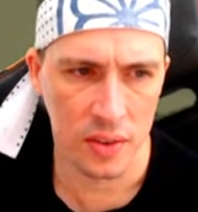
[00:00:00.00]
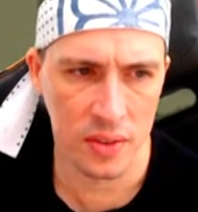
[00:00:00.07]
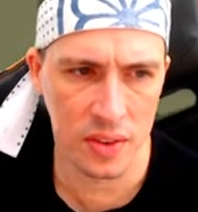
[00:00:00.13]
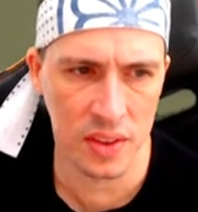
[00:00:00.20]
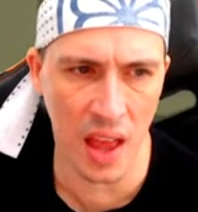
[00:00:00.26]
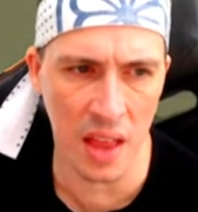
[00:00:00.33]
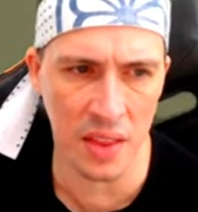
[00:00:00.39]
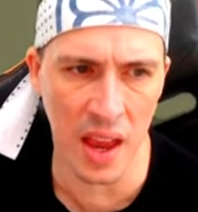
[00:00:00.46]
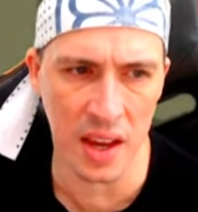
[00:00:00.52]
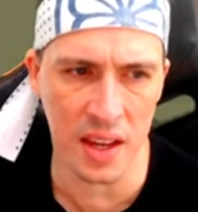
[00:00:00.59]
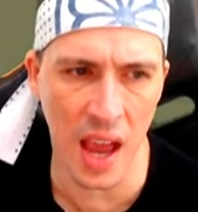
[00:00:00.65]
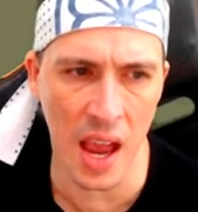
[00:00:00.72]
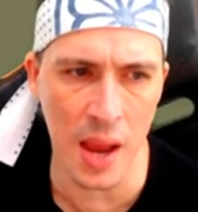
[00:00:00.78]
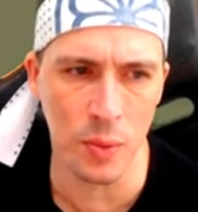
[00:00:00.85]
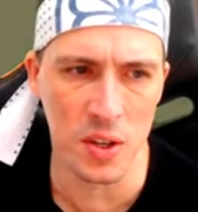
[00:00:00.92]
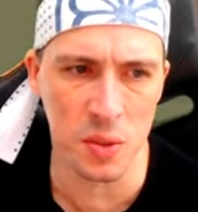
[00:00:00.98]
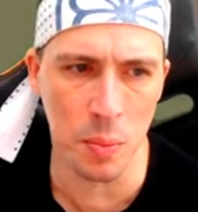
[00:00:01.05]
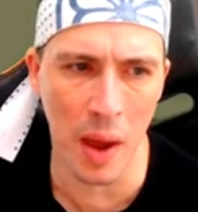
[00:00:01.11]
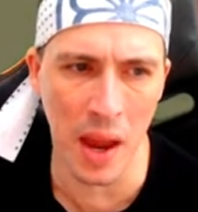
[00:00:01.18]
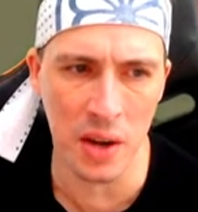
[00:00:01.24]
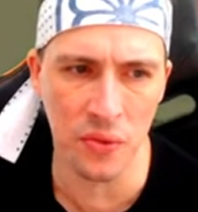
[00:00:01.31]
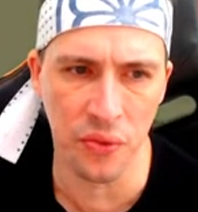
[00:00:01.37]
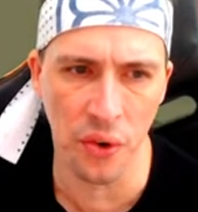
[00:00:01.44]
that game was
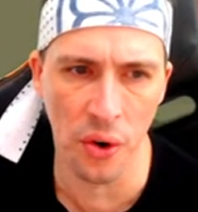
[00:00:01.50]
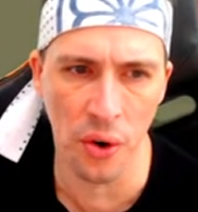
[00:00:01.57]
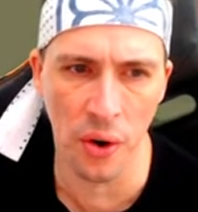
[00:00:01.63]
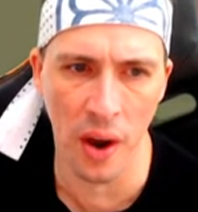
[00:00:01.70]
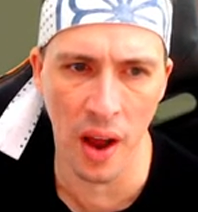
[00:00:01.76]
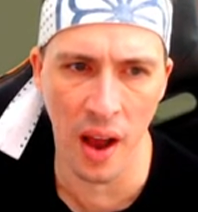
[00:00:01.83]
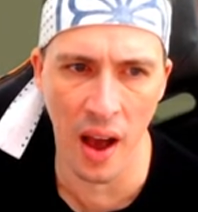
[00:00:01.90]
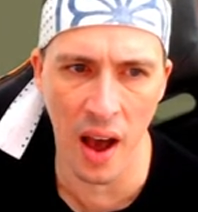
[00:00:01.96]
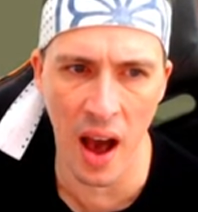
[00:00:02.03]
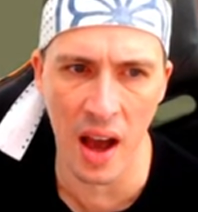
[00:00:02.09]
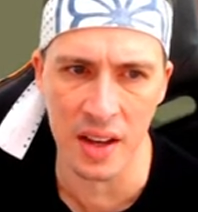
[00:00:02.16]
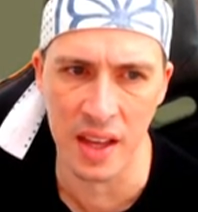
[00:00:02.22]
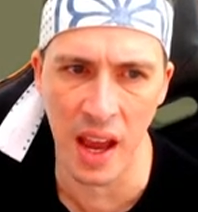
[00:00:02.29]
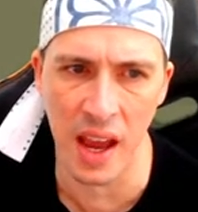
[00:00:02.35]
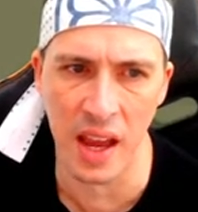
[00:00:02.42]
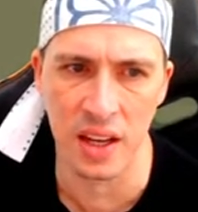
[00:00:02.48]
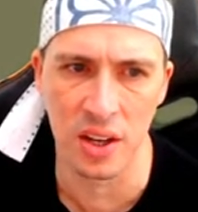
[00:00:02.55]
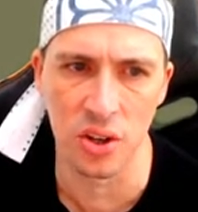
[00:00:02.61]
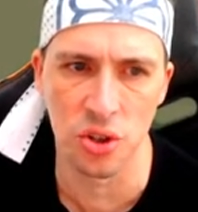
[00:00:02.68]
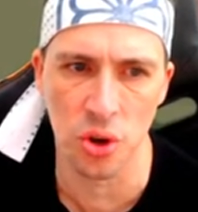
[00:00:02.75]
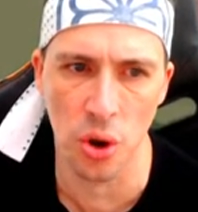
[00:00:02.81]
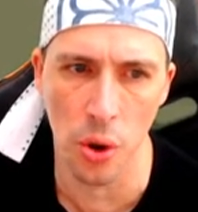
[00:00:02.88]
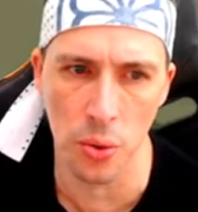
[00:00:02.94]
made for arcade
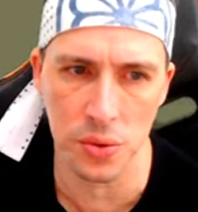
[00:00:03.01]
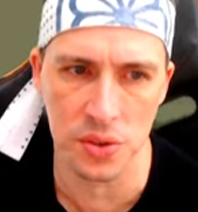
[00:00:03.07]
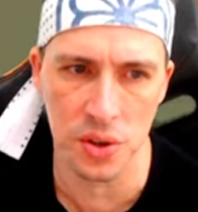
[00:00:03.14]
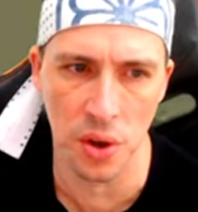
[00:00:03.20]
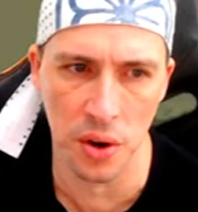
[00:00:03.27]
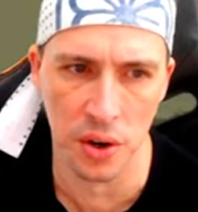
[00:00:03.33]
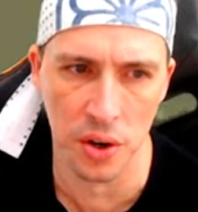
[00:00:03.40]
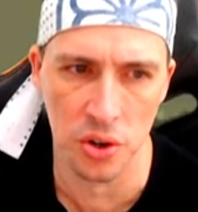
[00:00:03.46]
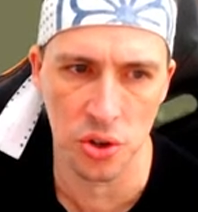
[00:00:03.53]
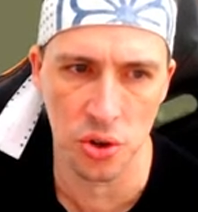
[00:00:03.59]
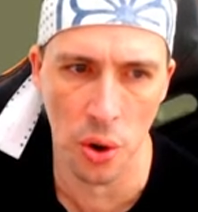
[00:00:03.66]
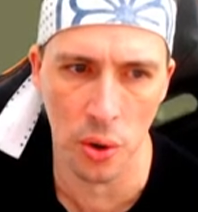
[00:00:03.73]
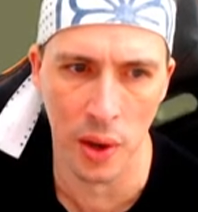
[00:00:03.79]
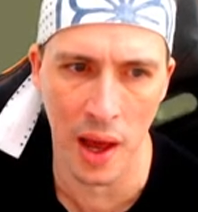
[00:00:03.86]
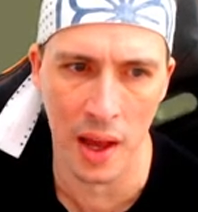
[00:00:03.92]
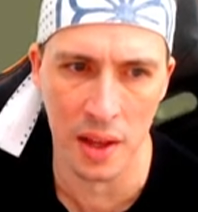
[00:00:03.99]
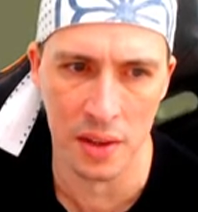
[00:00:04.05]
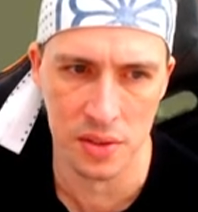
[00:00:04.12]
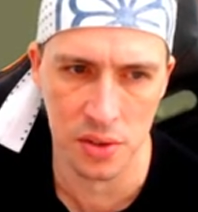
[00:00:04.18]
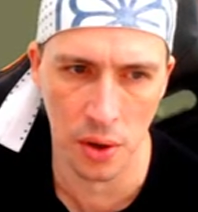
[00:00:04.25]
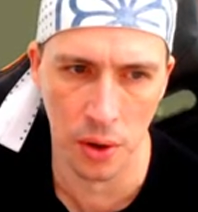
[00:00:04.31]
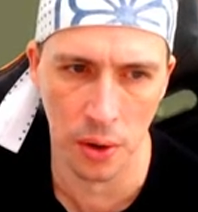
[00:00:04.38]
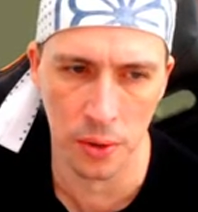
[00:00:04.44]
controls, not a controller.
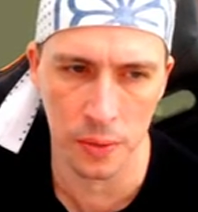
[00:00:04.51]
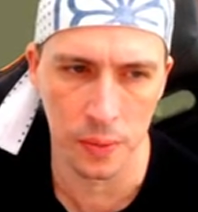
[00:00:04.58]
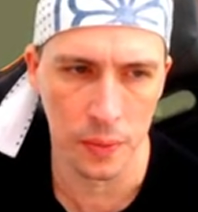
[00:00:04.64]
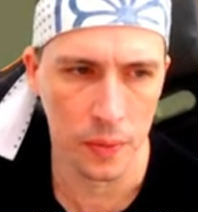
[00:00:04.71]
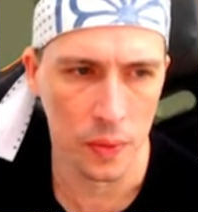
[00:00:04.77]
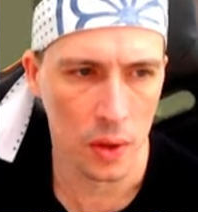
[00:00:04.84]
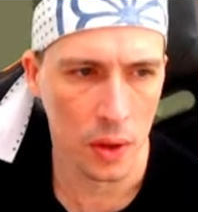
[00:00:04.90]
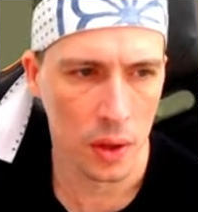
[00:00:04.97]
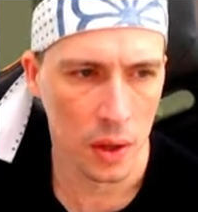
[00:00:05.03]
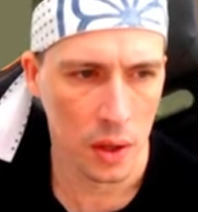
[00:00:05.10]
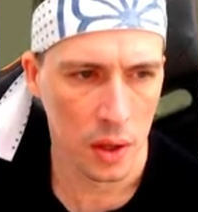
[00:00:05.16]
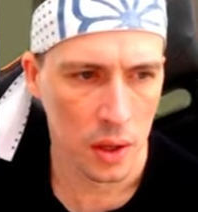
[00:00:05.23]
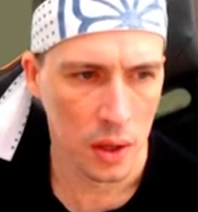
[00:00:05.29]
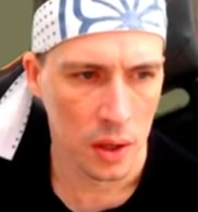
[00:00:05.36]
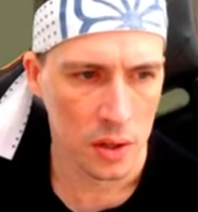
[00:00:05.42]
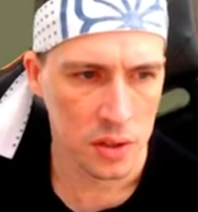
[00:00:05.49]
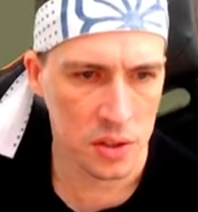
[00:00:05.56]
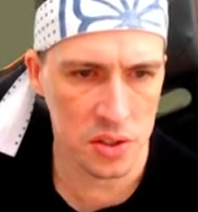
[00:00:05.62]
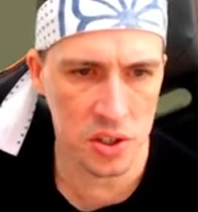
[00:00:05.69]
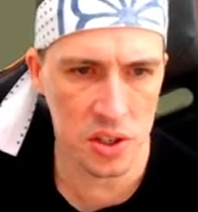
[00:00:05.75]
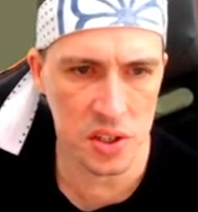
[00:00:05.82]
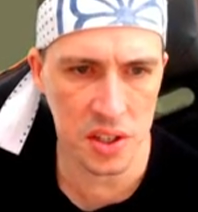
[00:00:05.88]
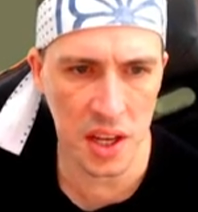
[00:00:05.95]
So
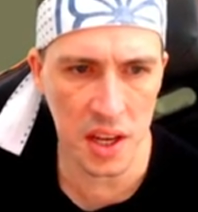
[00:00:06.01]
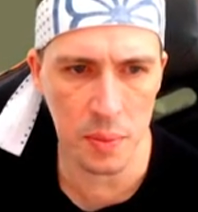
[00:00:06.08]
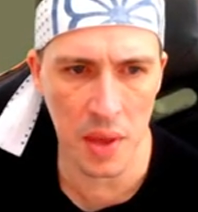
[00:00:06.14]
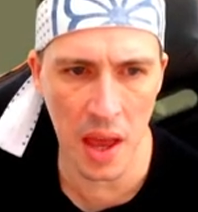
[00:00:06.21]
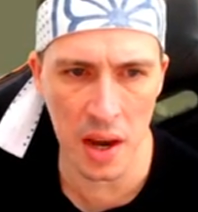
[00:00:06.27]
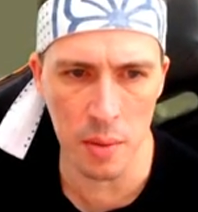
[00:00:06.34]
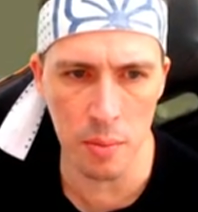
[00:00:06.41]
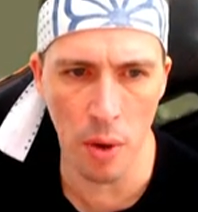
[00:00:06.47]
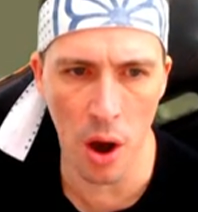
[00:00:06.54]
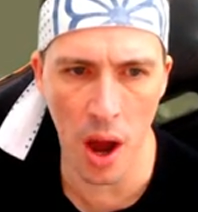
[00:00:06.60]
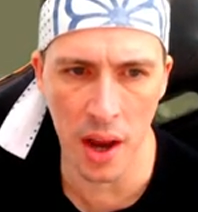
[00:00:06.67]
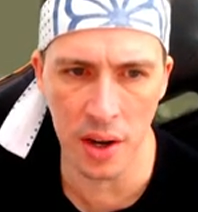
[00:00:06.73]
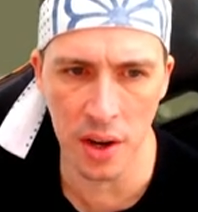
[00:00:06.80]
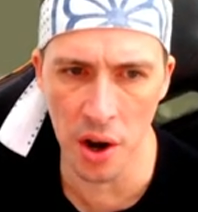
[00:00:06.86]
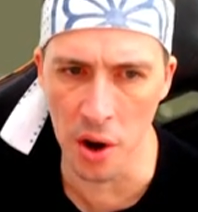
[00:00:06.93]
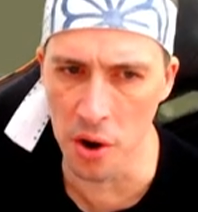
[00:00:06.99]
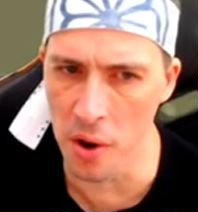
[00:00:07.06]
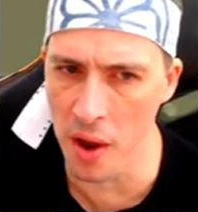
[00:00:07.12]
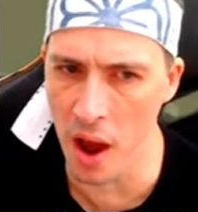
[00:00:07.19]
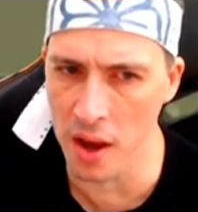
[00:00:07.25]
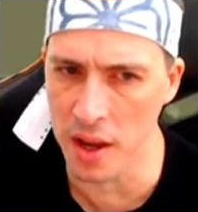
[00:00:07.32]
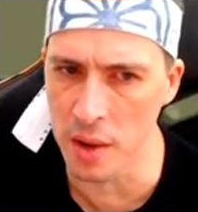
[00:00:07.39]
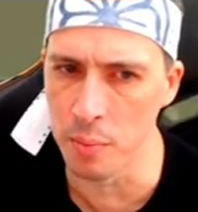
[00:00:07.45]
let's just keep that in mind. I don't know.
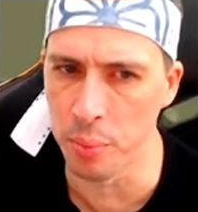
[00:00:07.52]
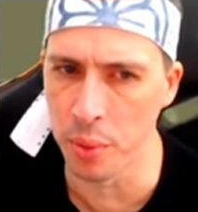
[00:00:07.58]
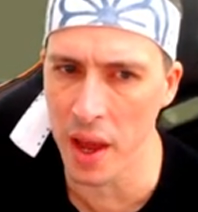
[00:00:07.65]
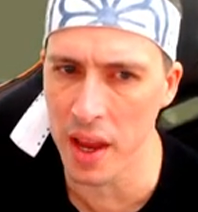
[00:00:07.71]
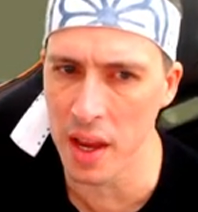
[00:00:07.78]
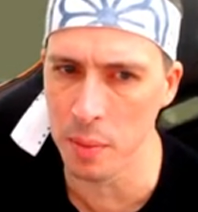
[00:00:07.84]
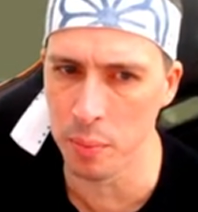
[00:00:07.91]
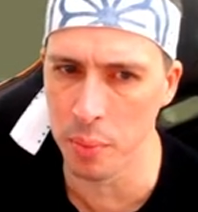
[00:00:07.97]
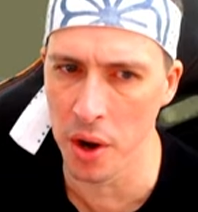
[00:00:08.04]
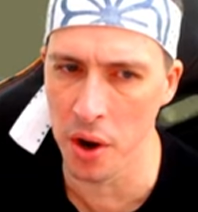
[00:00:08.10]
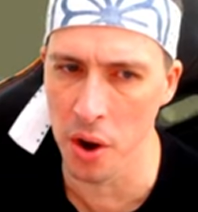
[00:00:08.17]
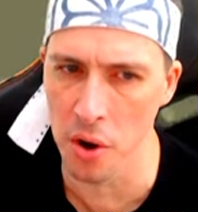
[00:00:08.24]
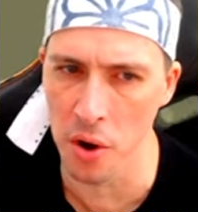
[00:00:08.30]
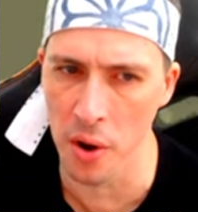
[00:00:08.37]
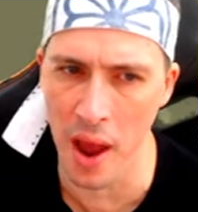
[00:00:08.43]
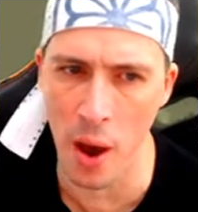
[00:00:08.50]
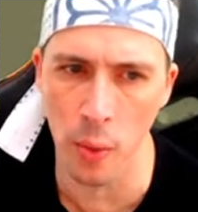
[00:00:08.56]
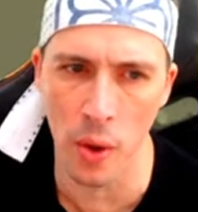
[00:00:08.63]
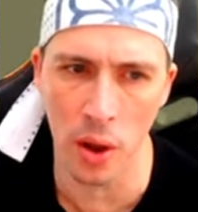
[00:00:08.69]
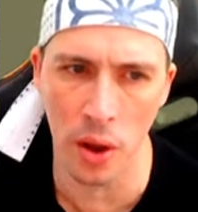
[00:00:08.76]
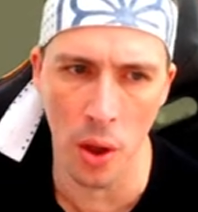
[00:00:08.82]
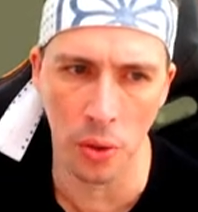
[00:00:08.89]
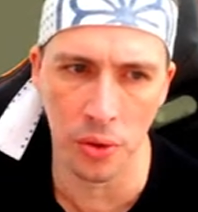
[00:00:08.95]
I can play it, but I don't know how
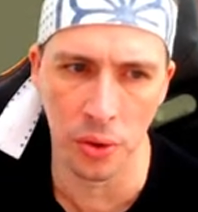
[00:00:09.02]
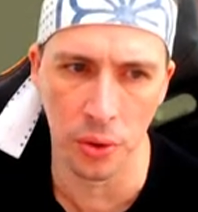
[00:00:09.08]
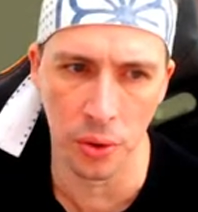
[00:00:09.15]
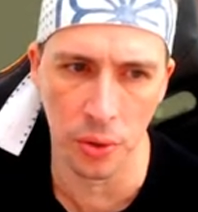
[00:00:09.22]
well I'll do.